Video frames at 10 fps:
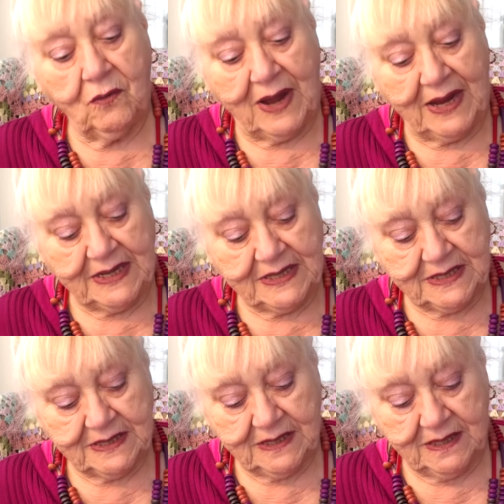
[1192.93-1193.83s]

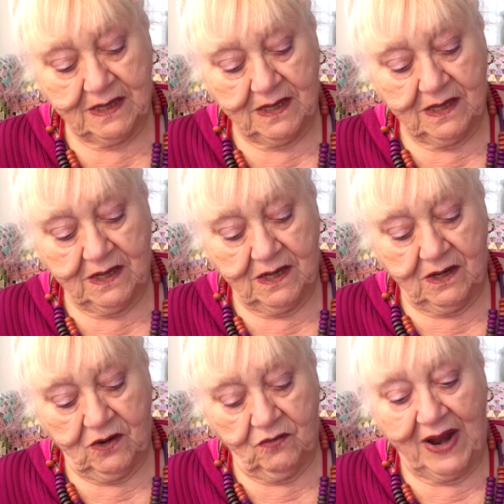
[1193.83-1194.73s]
Right,
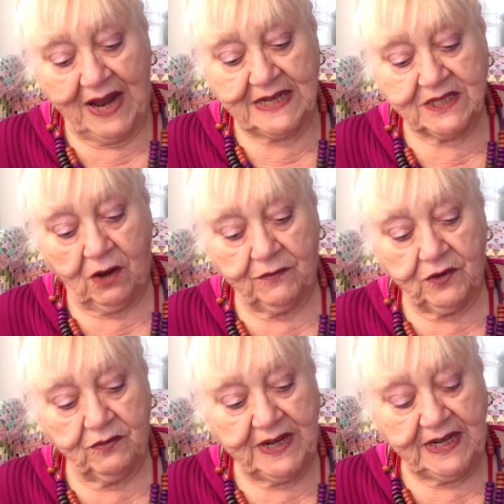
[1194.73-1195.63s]
Rise of the
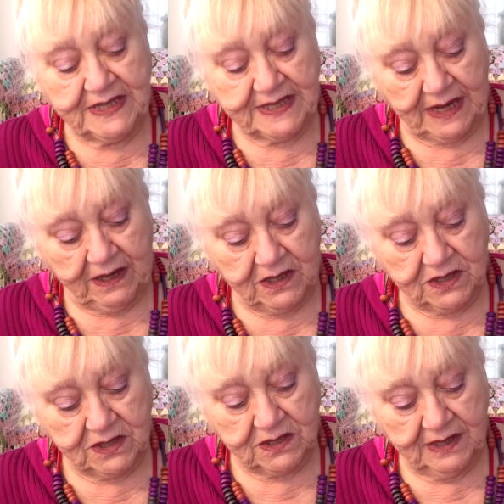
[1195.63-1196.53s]

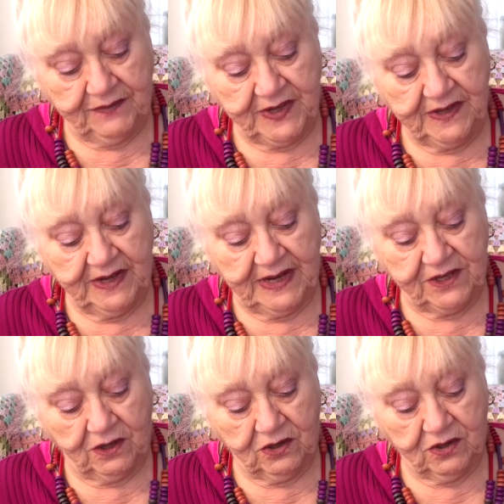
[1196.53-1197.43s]
Resellers, lifting the lid
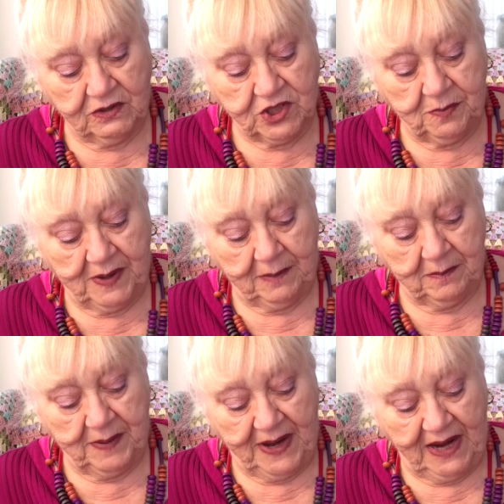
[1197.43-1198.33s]
on crochet pattern
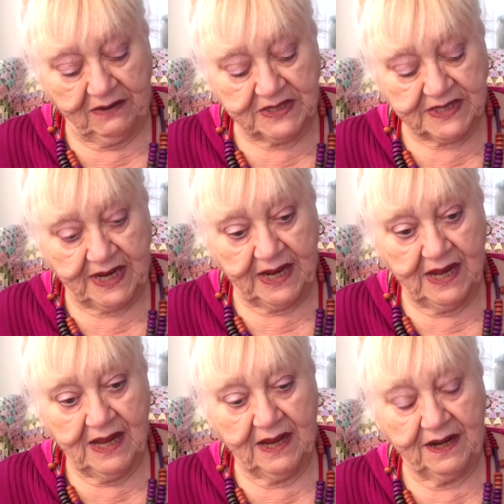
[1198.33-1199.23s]
piracy
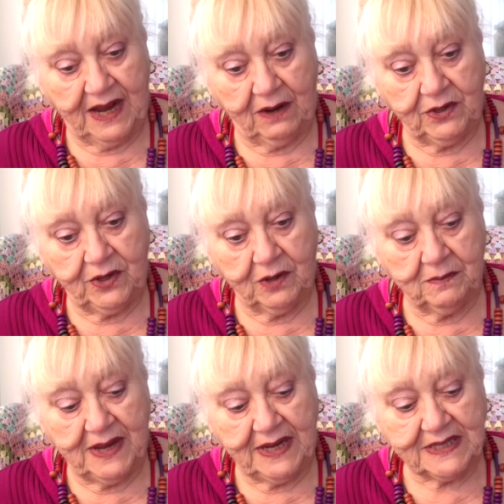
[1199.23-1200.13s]
and how you can
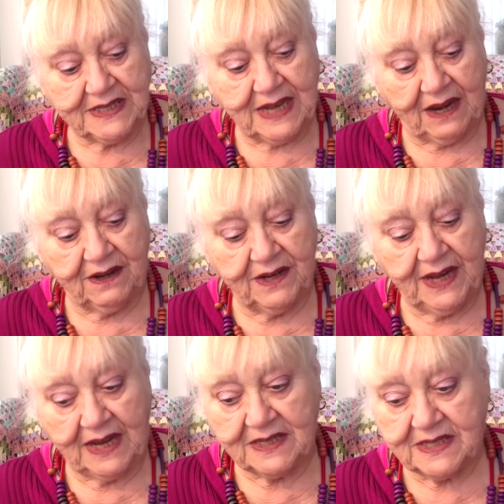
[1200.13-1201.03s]
make a stand
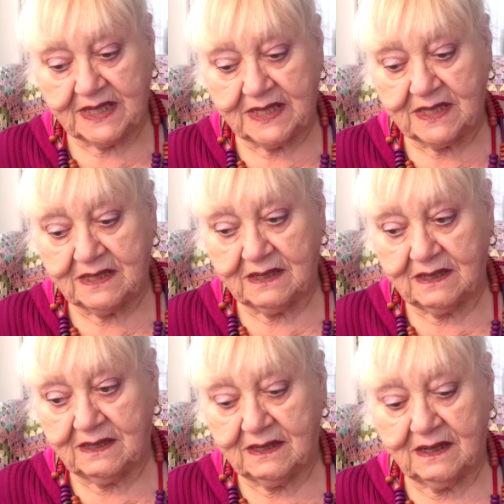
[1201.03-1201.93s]
against it.
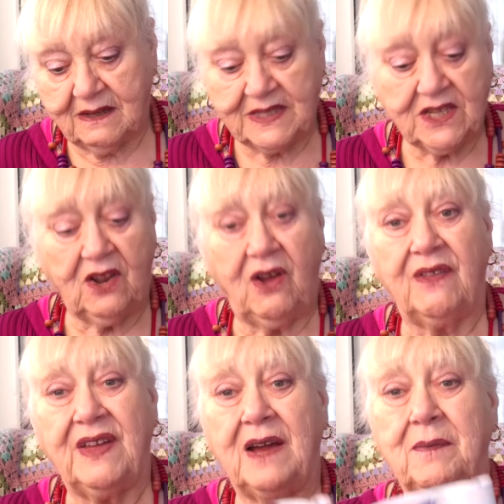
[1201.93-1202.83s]
There's a lot
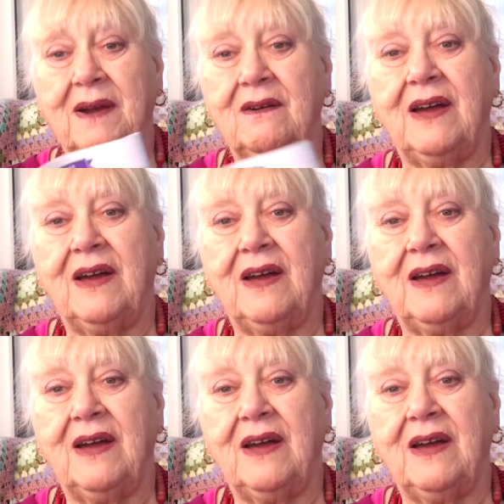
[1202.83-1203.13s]
of that about.